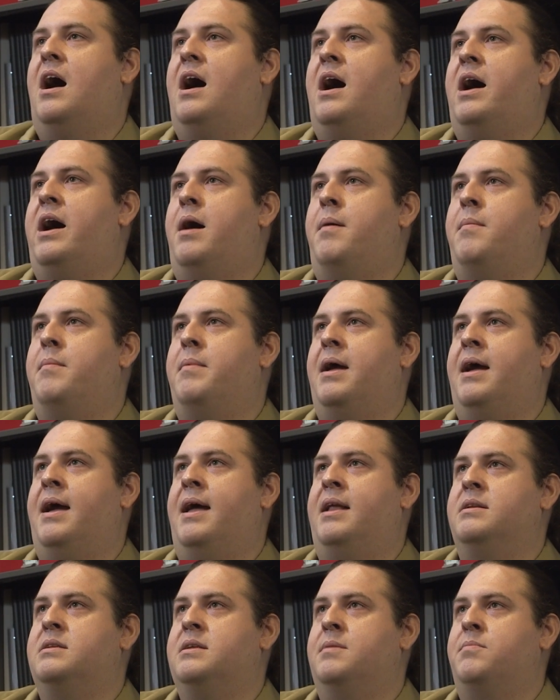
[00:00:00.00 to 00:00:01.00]

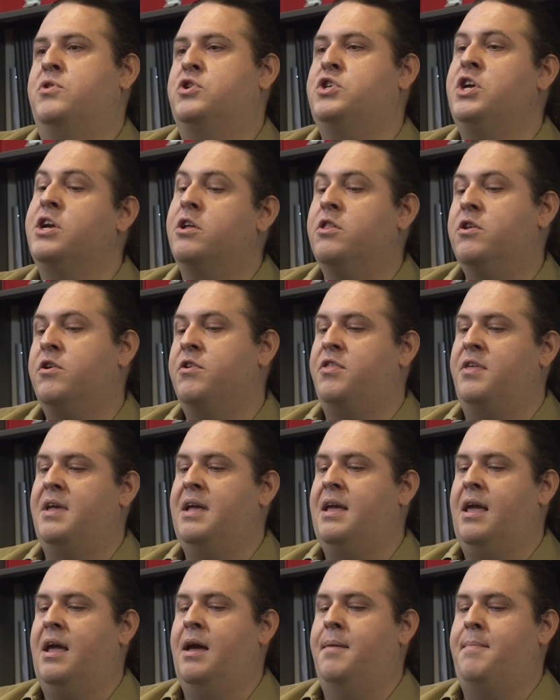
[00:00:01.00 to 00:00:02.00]
and in particular
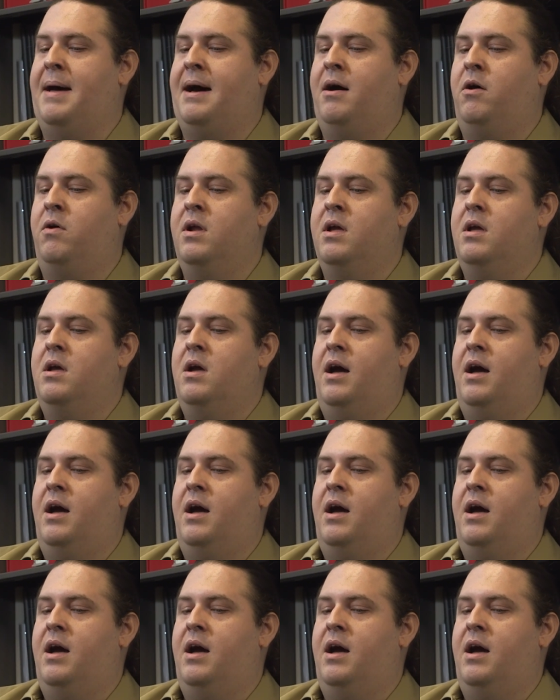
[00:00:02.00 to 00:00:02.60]
thinking about